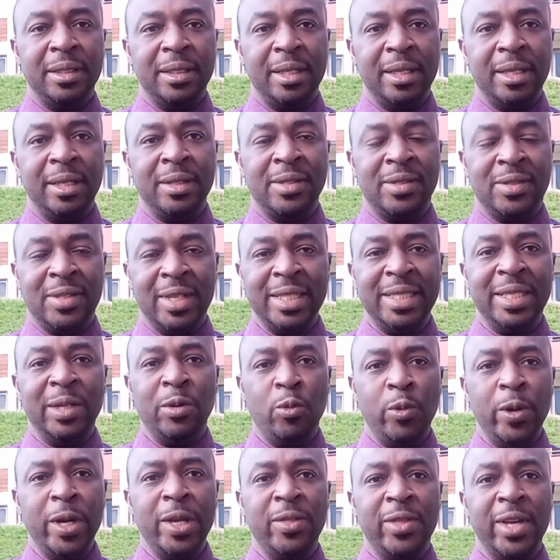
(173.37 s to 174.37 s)
in such a
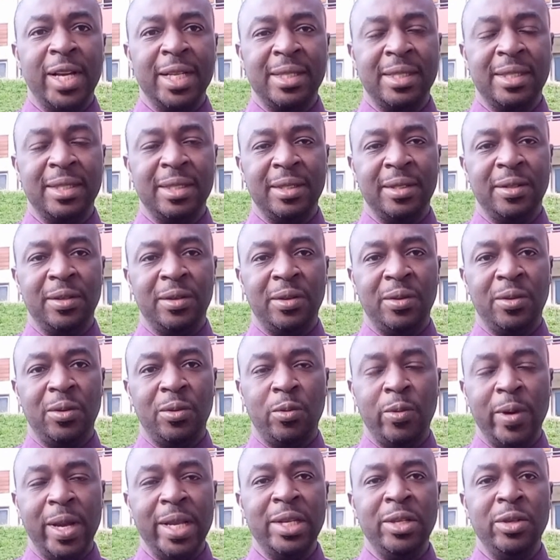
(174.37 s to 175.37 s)
way that
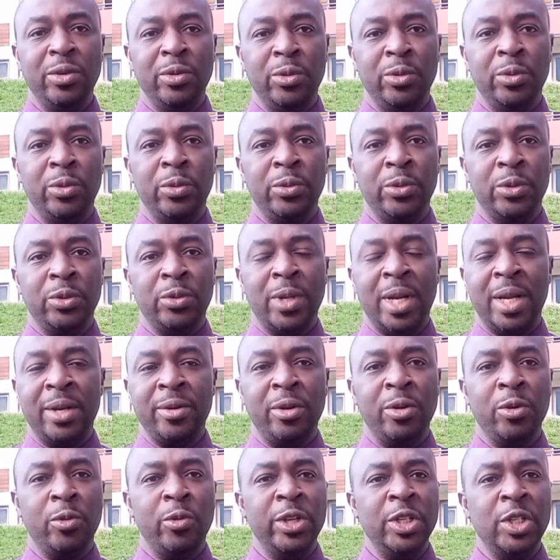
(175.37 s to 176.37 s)
when you are
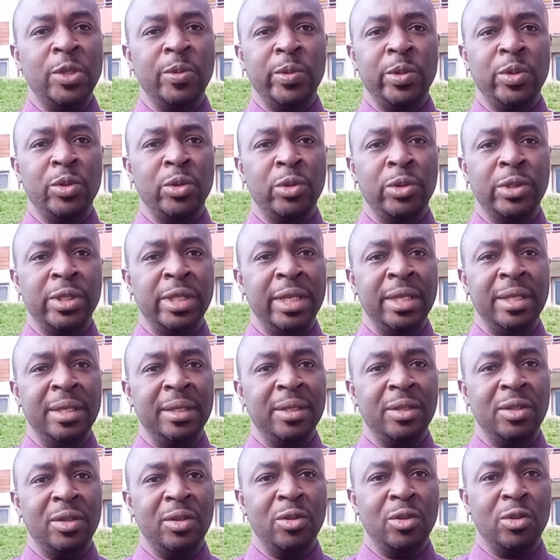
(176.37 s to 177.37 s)
not going to be using
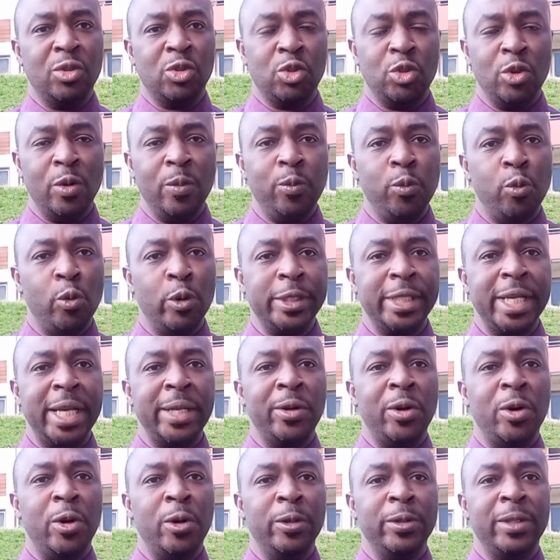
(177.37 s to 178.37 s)
soap water and
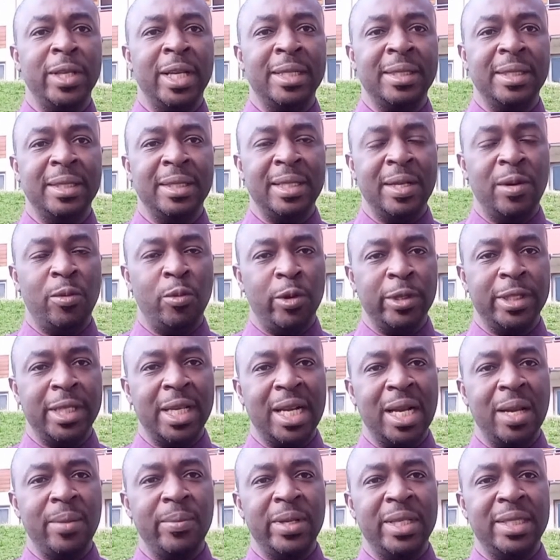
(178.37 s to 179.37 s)
all that, the water
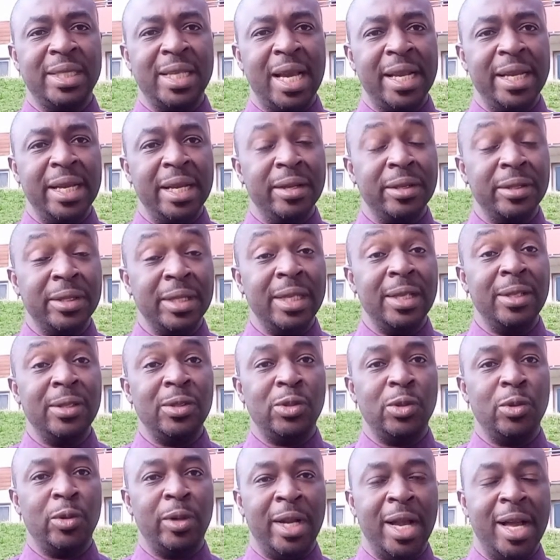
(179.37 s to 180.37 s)
can be channeled into
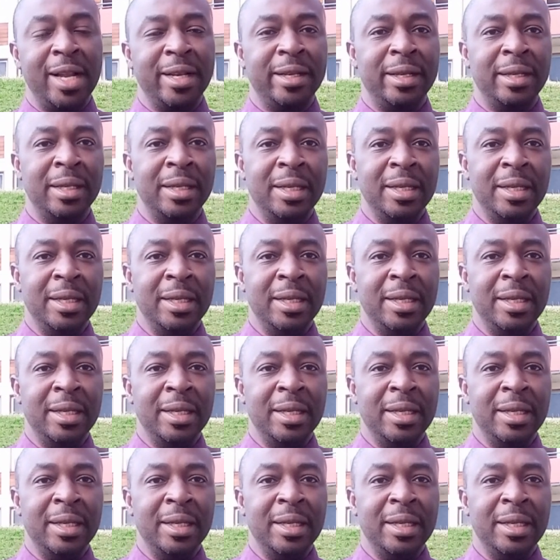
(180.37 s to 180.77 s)
your garden.